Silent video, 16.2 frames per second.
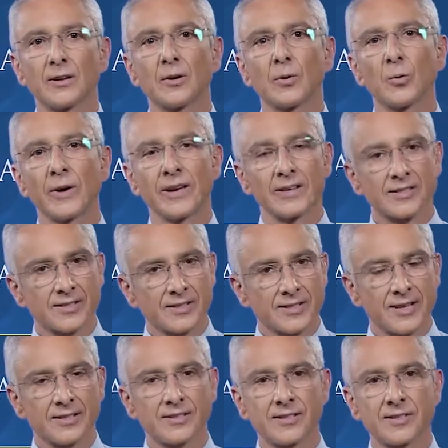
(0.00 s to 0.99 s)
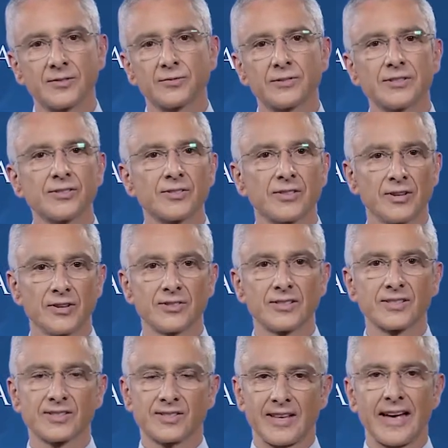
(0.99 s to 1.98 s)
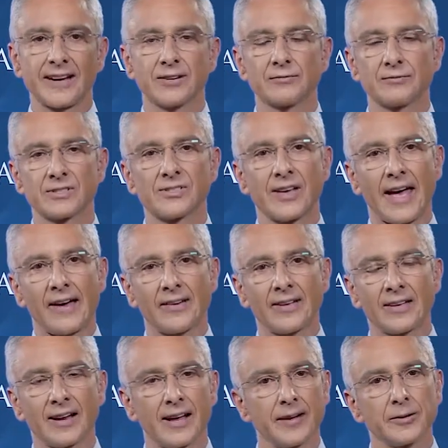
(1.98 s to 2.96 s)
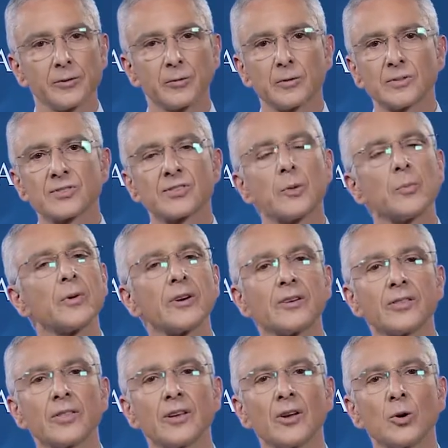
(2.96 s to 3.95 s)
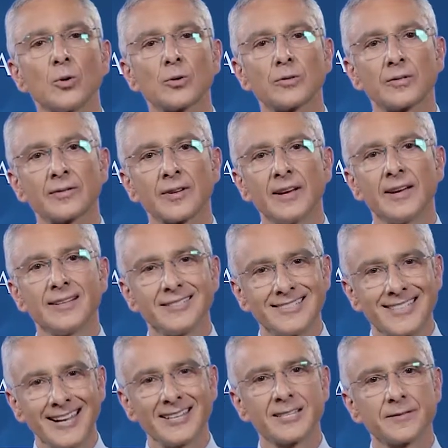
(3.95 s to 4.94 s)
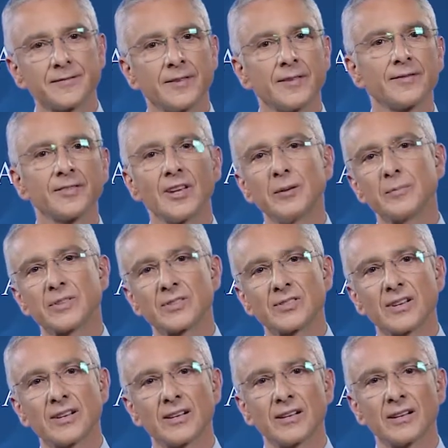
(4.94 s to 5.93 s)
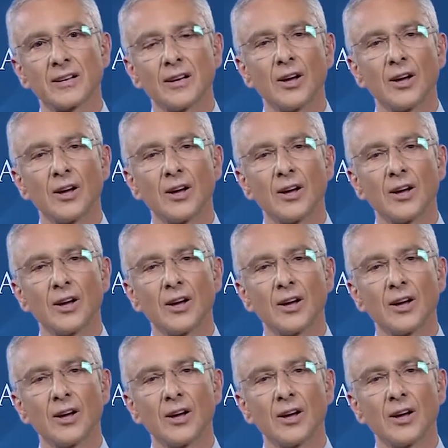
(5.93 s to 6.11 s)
We assessed his risk using a standard risk calculator, and it was somewhere in the order of 10 to 15%